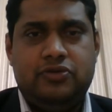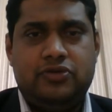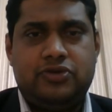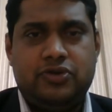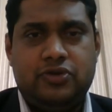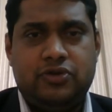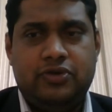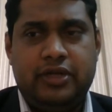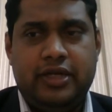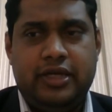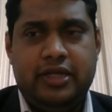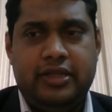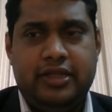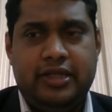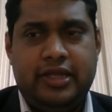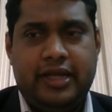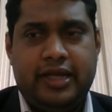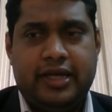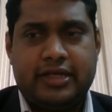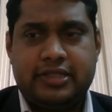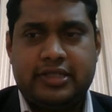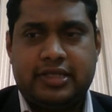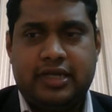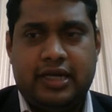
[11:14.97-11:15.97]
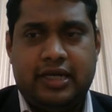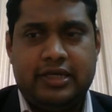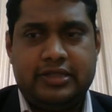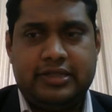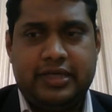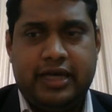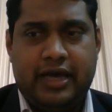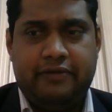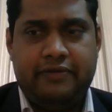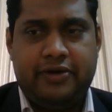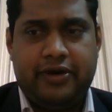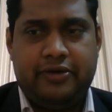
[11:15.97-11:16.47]
soon in the next class.
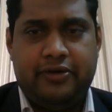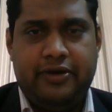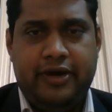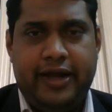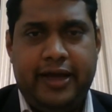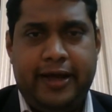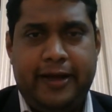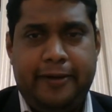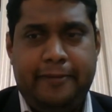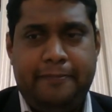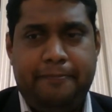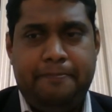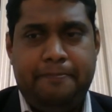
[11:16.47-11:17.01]
Have a good day.